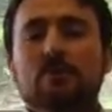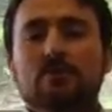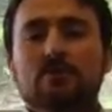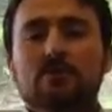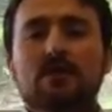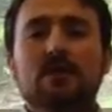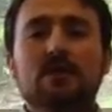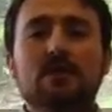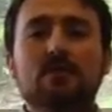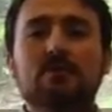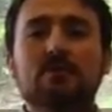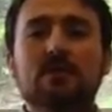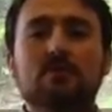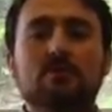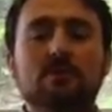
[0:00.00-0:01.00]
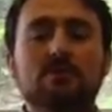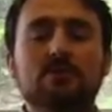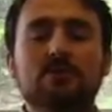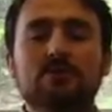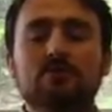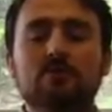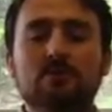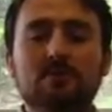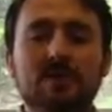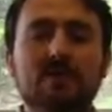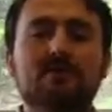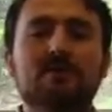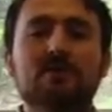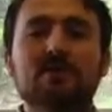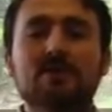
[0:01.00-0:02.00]
see someone just
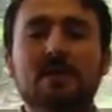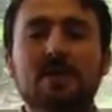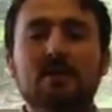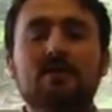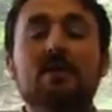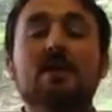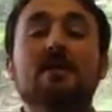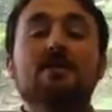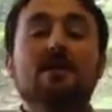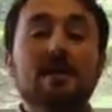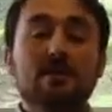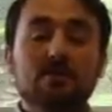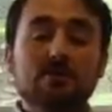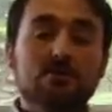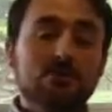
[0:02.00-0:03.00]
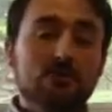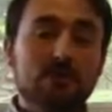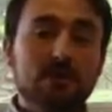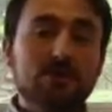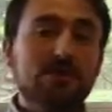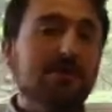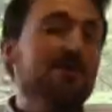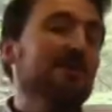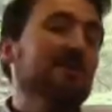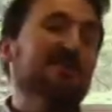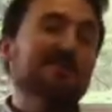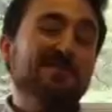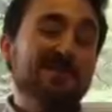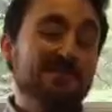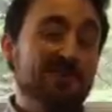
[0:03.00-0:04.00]
respectfully saying, thank you so much, even if
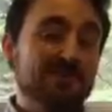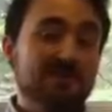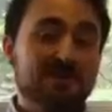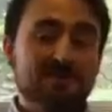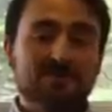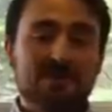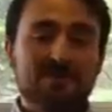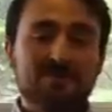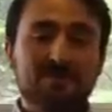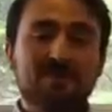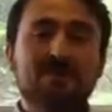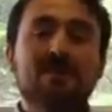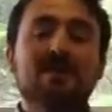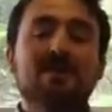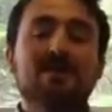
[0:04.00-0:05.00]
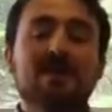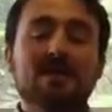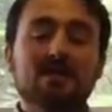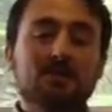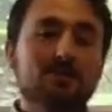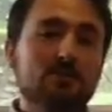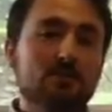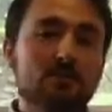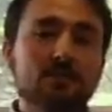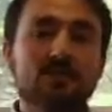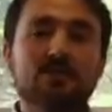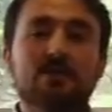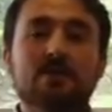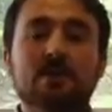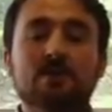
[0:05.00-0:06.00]
it means you have to interrupt them. Thank you so much
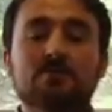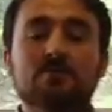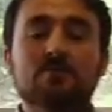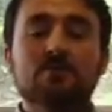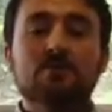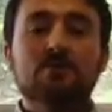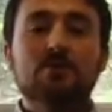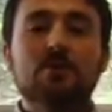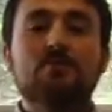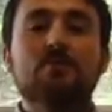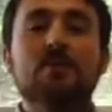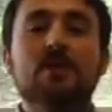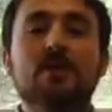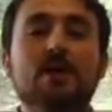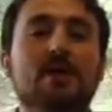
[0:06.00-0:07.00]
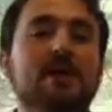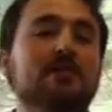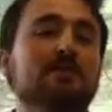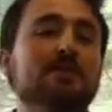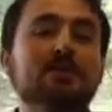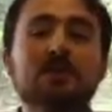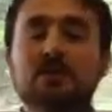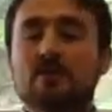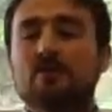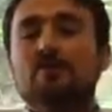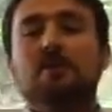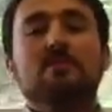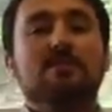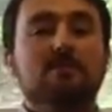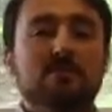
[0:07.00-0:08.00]
for your contribution. Let's hear
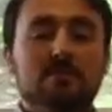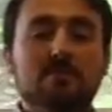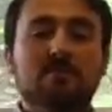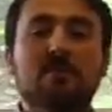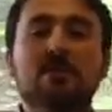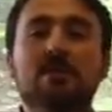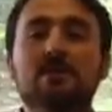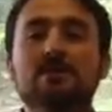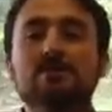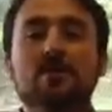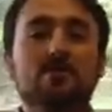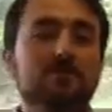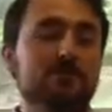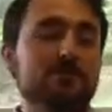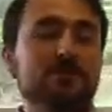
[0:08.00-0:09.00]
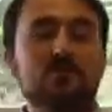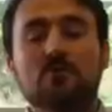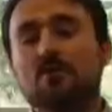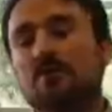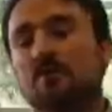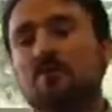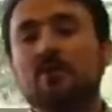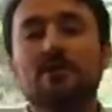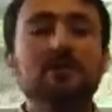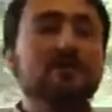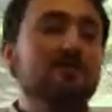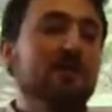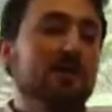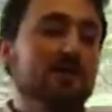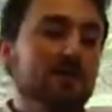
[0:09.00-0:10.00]
maybe from so-and-so, or what do you
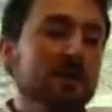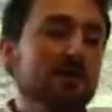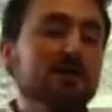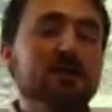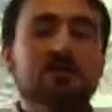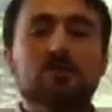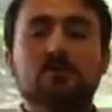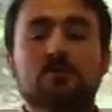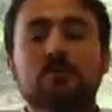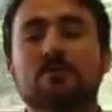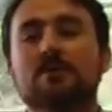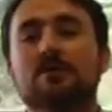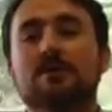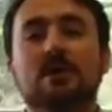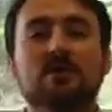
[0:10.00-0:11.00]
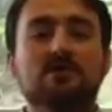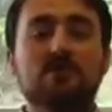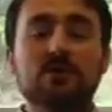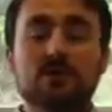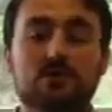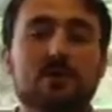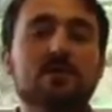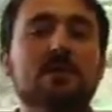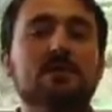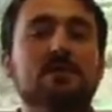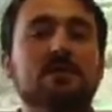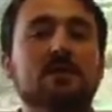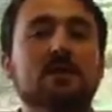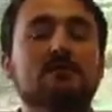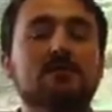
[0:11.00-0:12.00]
think about this? Or just kind of redirecting
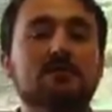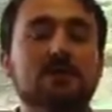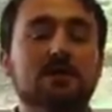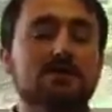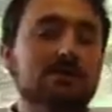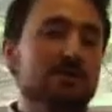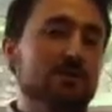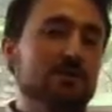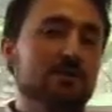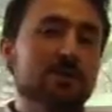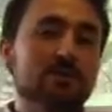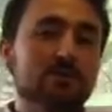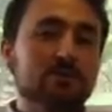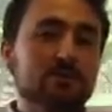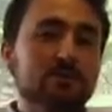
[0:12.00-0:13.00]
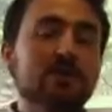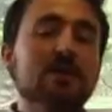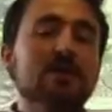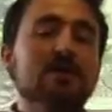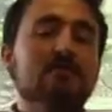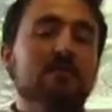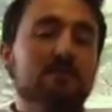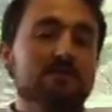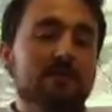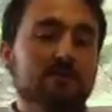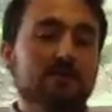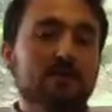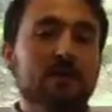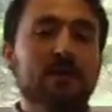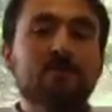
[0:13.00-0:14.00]
the conversation in a gentle but
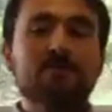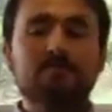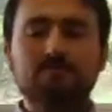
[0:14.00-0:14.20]
firm way.